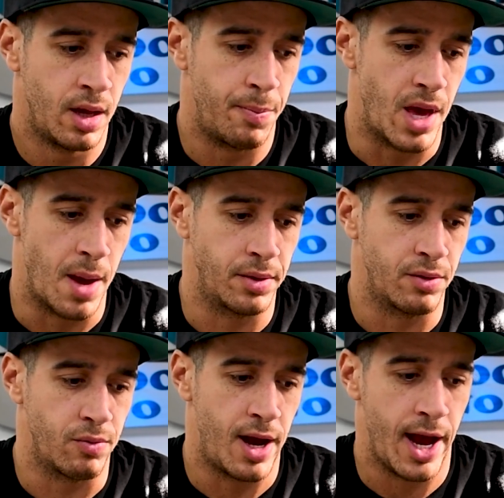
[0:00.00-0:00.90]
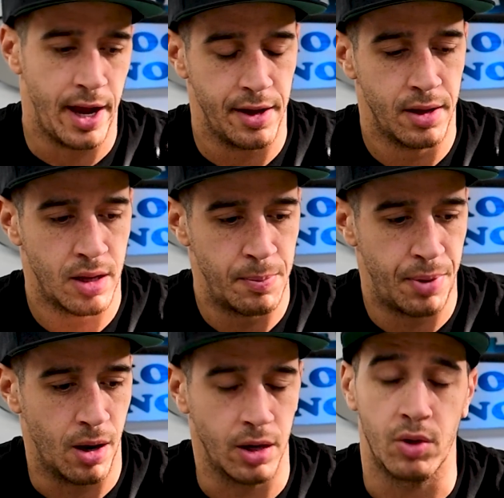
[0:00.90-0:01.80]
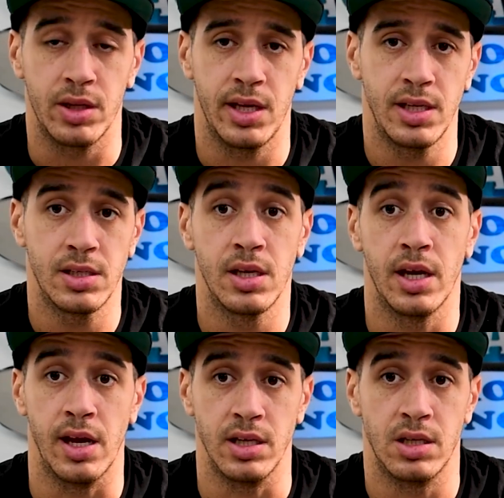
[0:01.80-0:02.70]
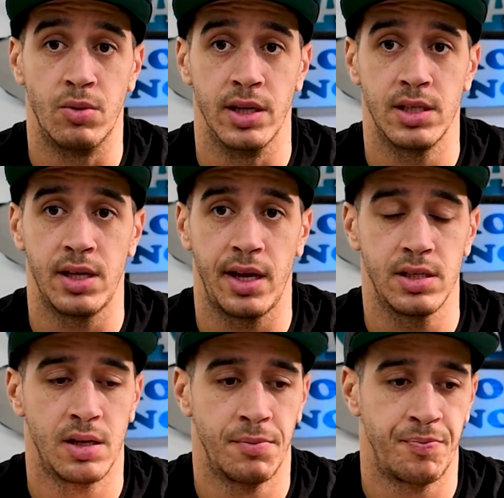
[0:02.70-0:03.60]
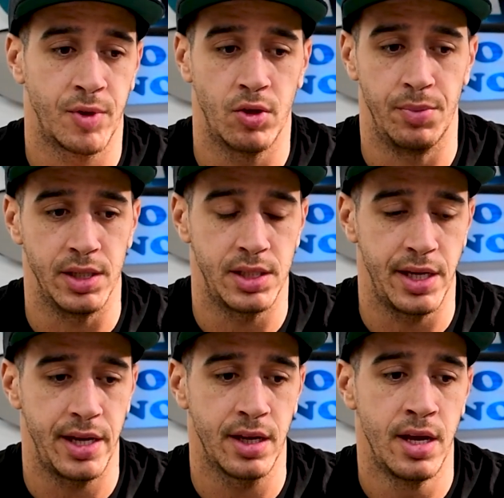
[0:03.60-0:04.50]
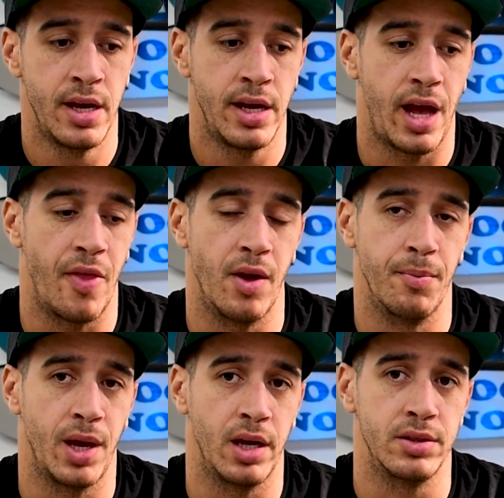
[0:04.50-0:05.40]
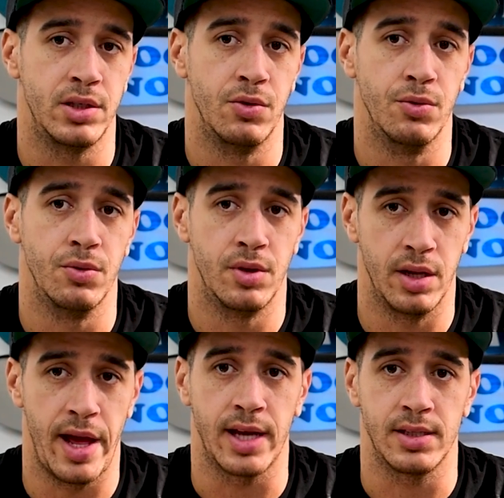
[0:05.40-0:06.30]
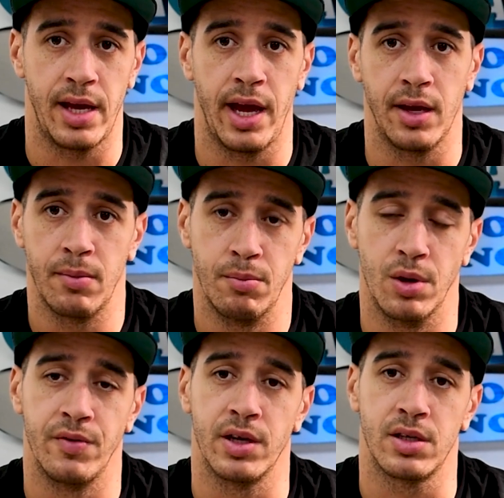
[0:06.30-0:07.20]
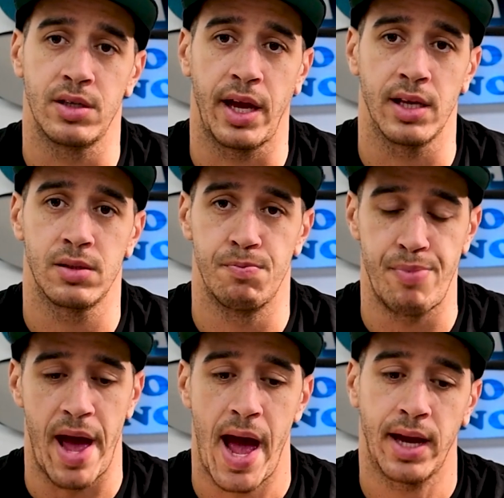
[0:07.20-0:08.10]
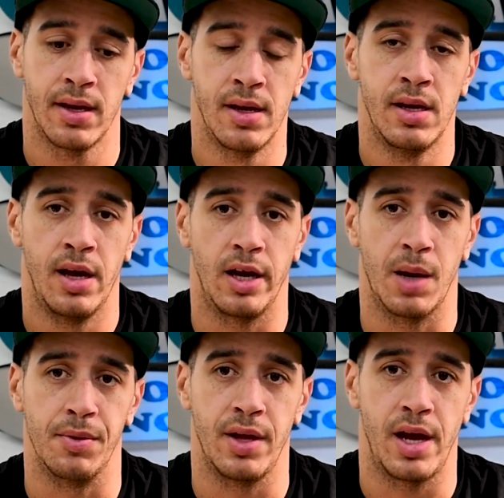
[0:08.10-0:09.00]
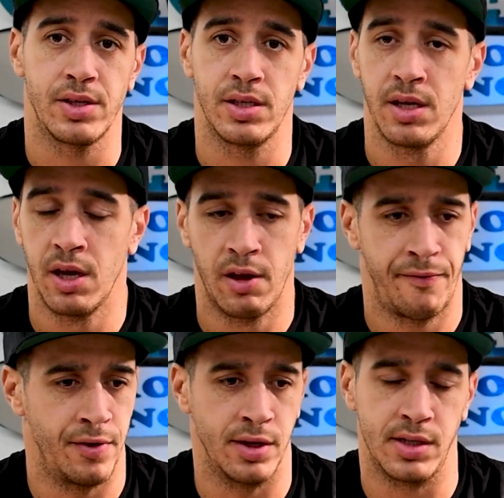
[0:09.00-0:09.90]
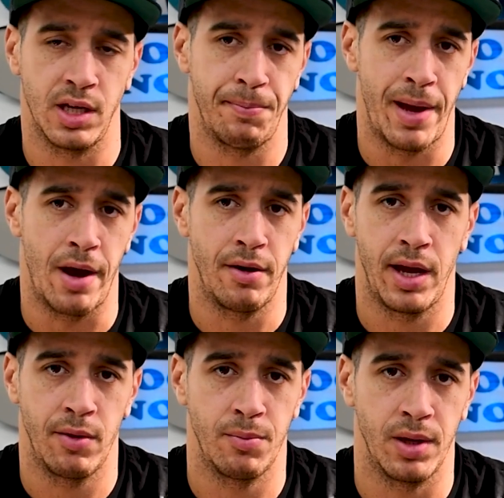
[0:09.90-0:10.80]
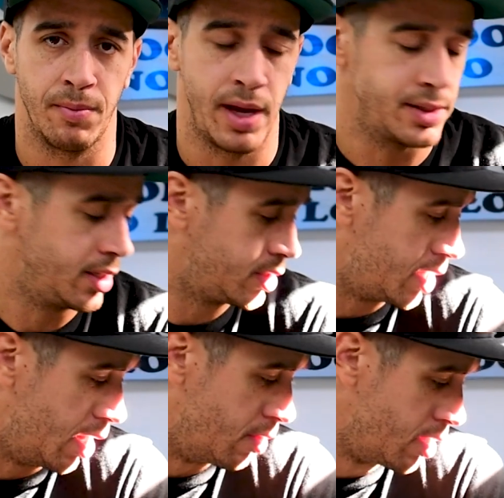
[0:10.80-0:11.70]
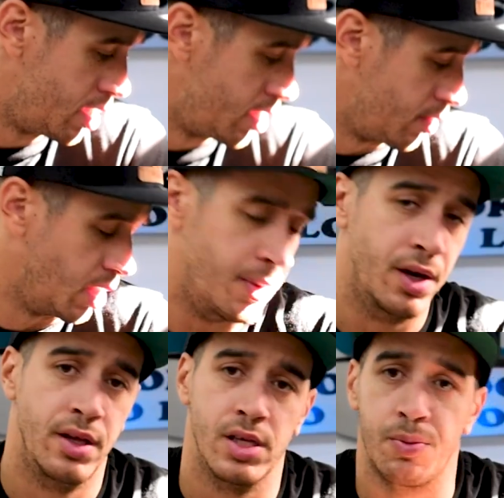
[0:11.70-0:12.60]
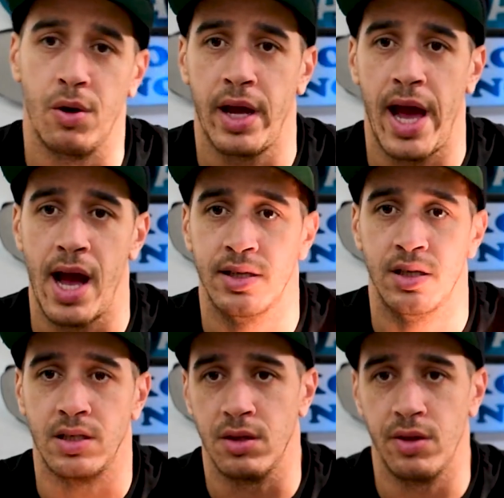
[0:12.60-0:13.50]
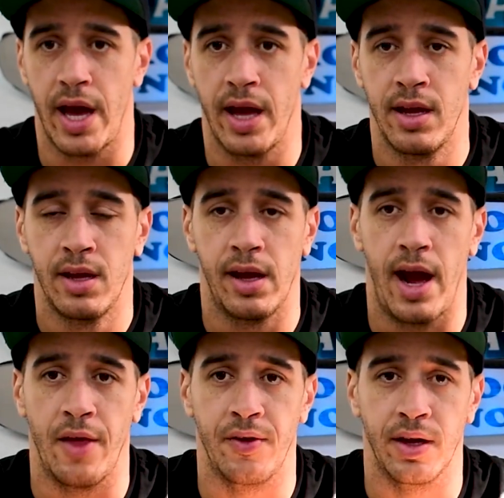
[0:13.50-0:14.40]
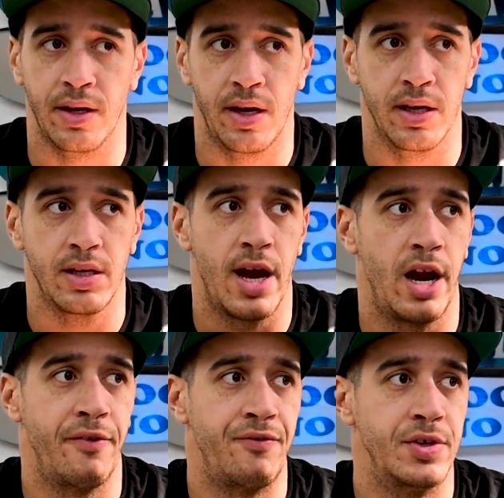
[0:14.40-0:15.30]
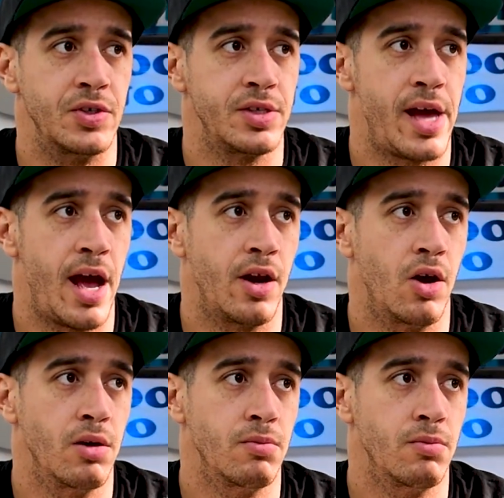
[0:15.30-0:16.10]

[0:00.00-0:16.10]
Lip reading: being able to ride park with this in a twin stance would be sick, and then being able to do the next day, move your stance back a couple notches for a deep powder day would be amazing. So the ability that this board has to do that, I think it kind of fills that